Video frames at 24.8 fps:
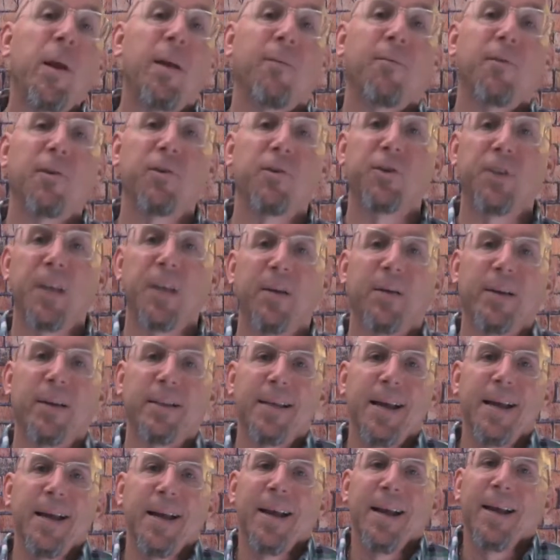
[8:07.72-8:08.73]
of the series.
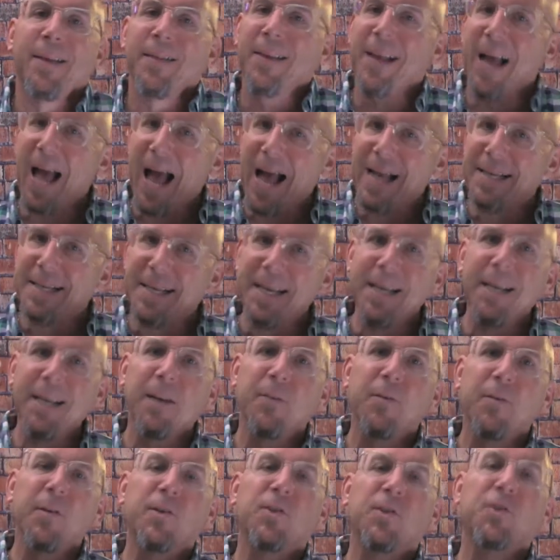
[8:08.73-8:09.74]
The idea
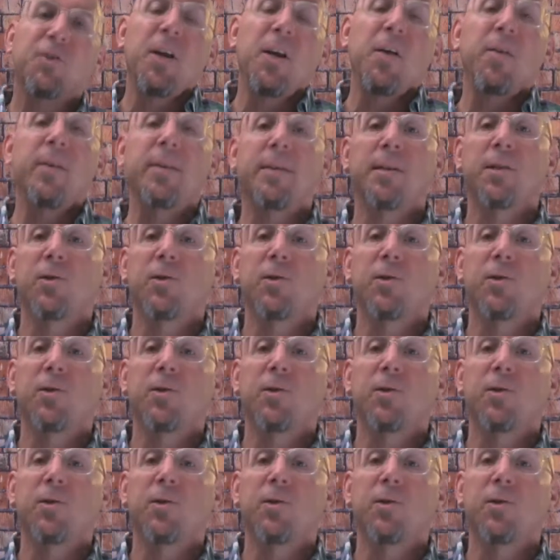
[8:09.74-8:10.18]
of this series